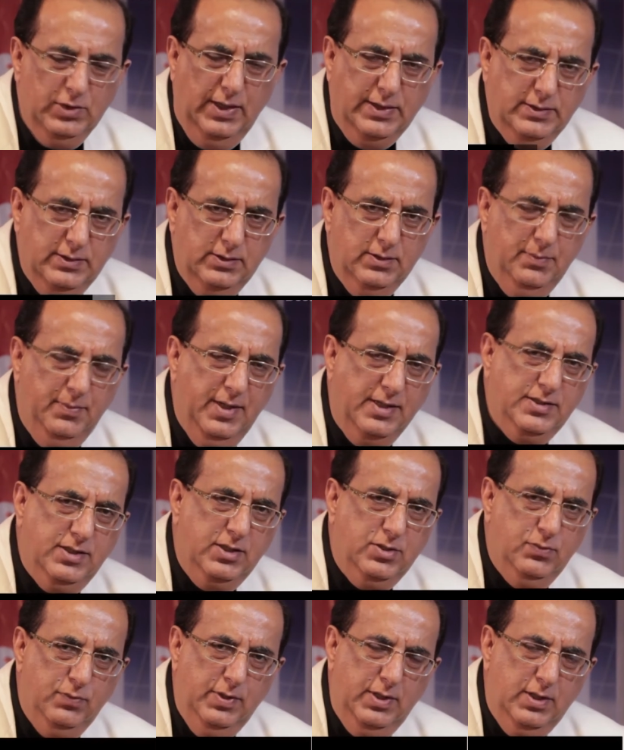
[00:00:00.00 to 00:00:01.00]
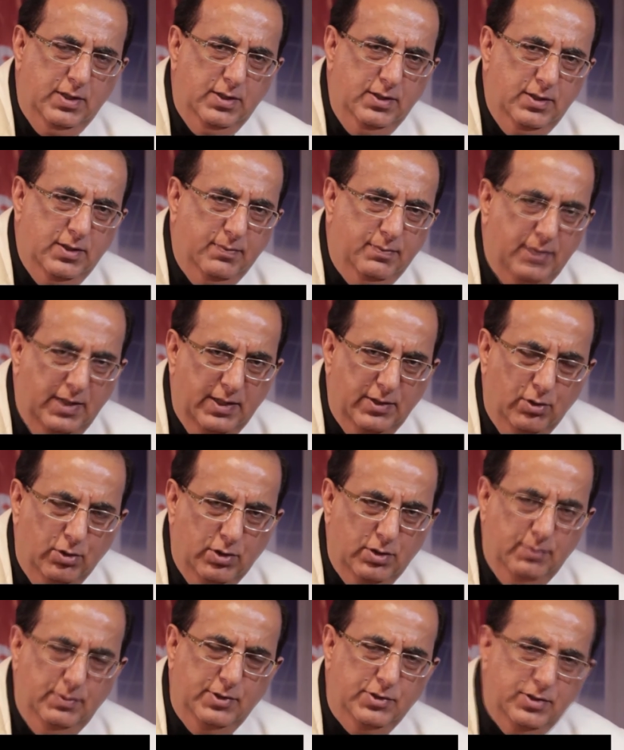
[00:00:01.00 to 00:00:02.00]
I think the message is very clear by
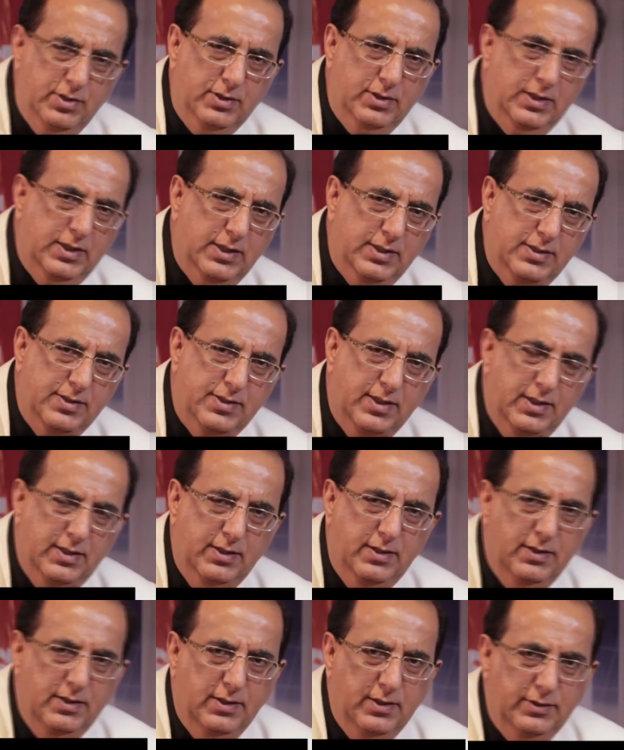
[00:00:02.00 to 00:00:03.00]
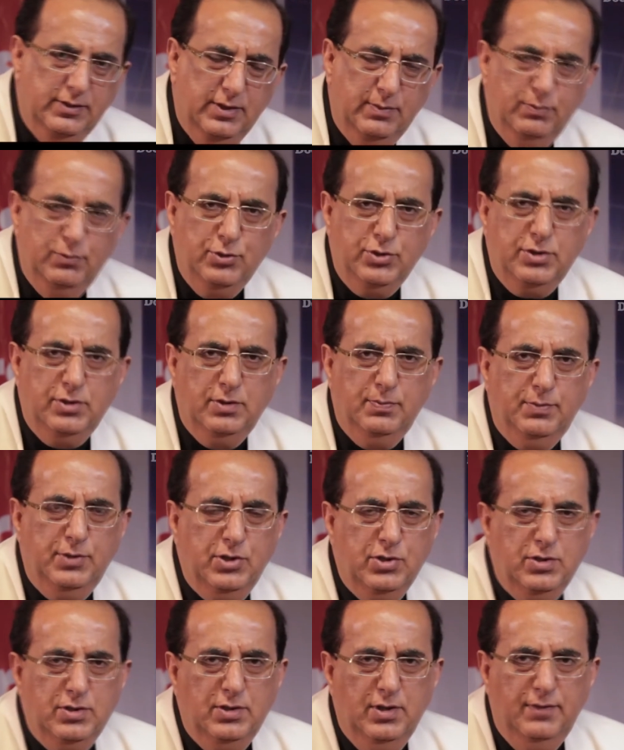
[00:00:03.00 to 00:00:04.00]
Dr. Manchanda. He said that most of the
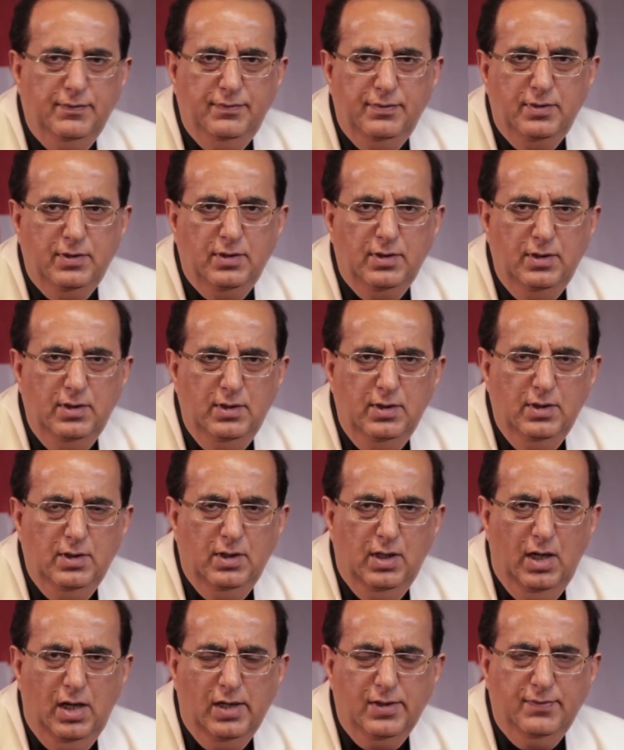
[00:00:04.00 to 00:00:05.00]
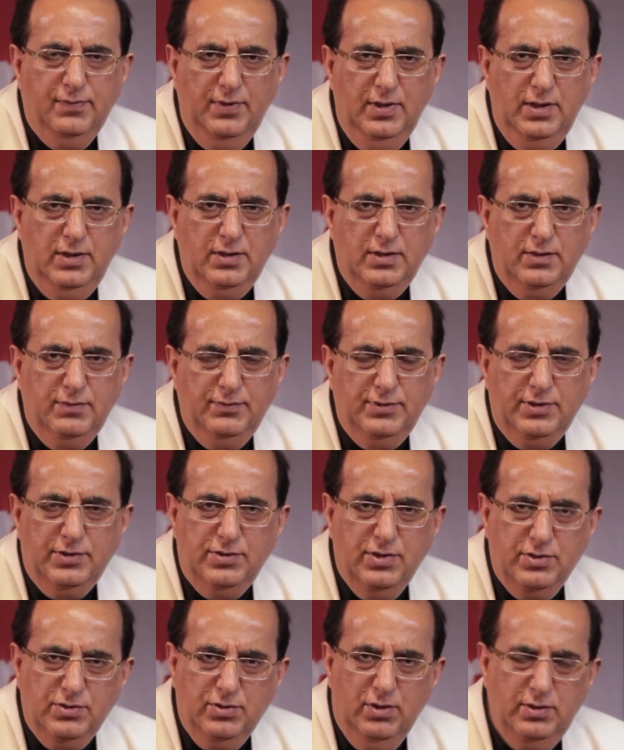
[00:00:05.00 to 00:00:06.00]
patients of heart failure with a
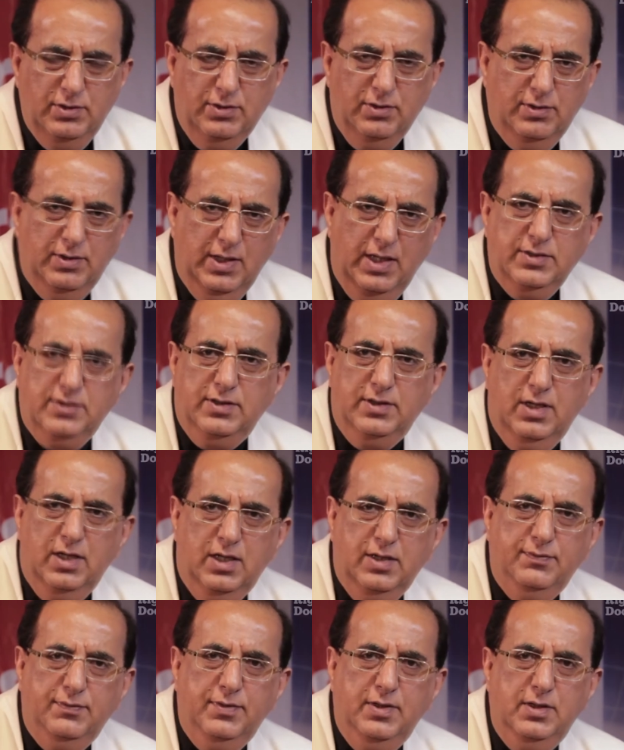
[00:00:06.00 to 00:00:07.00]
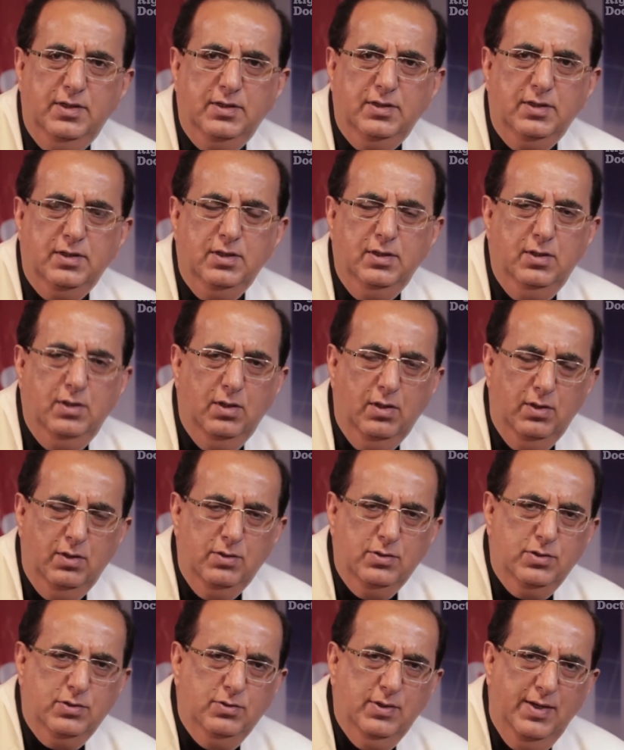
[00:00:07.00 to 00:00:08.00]
systolic or diastolic heart failure
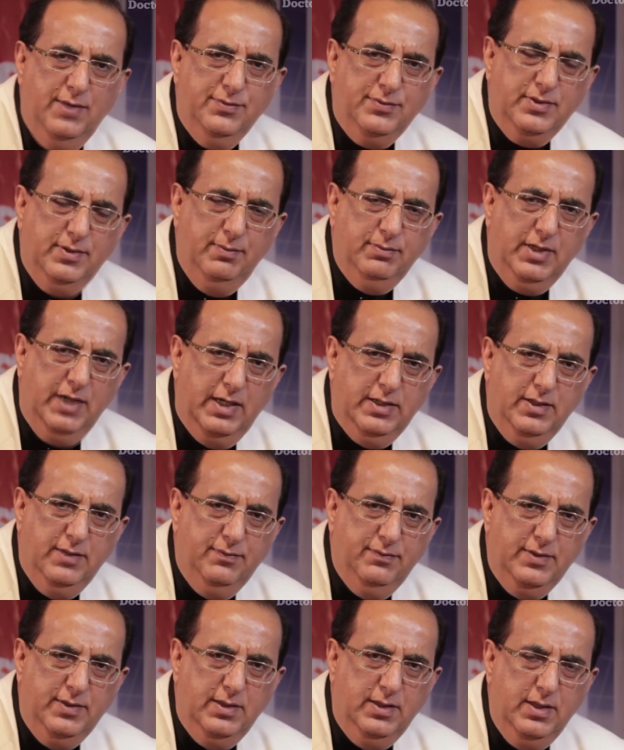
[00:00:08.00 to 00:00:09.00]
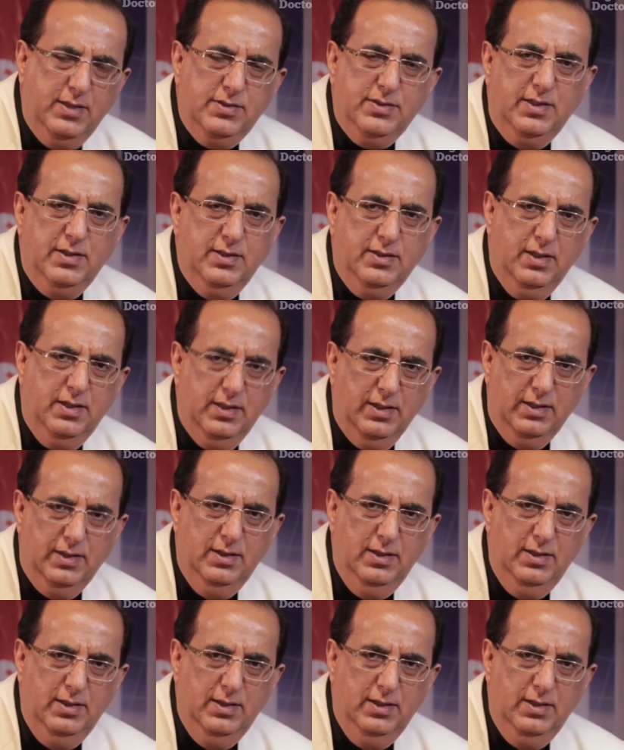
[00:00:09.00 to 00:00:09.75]
also have some kind of a dyssynchrony,